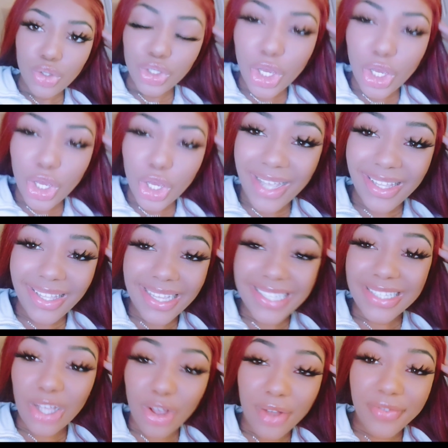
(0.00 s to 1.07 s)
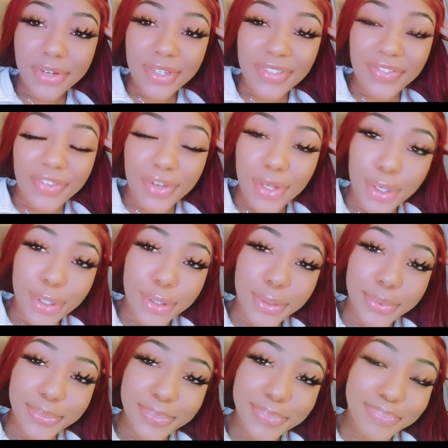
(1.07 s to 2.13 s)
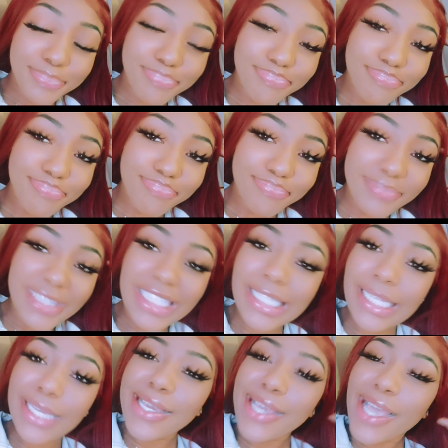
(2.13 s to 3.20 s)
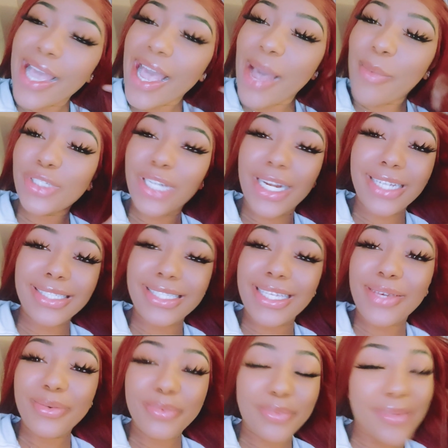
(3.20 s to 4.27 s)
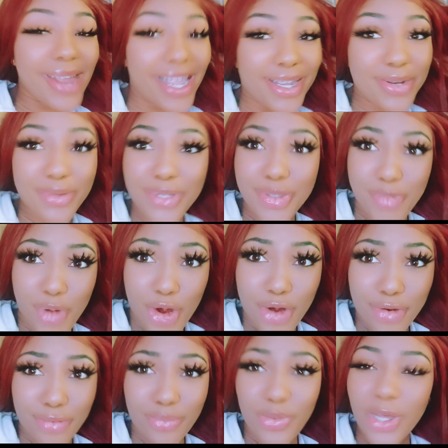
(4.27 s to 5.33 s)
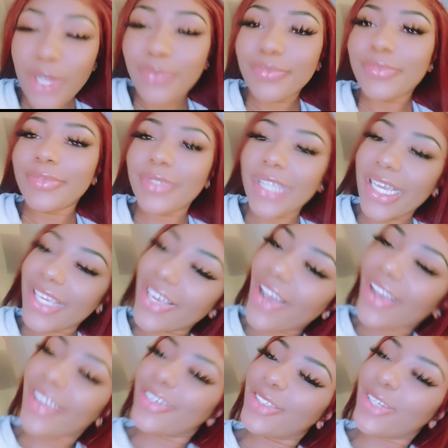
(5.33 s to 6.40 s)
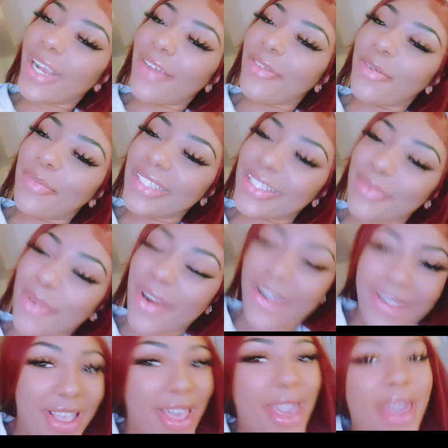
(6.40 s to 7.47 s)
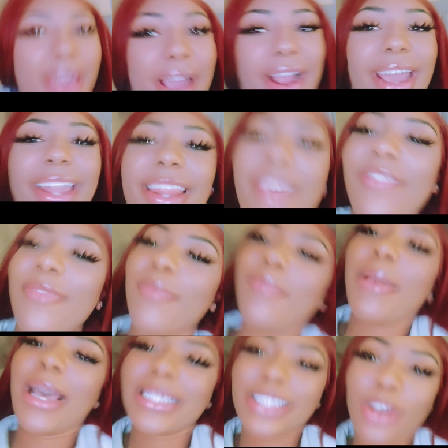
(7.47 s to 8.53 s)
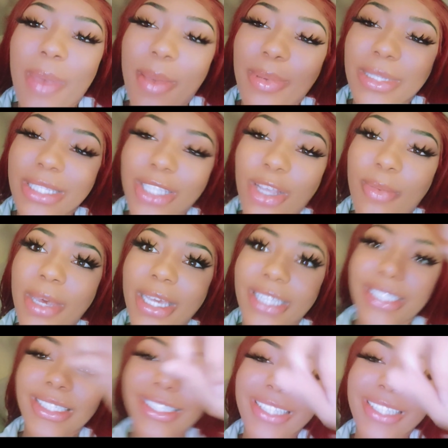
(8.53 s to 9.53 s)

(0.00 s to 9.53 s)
So y'all, I think that's all for this video. I'm gonna try to see what I can do tomorrow. Well, y'all can go travel with me tomorrow. All right, I love my Zoe baby so much.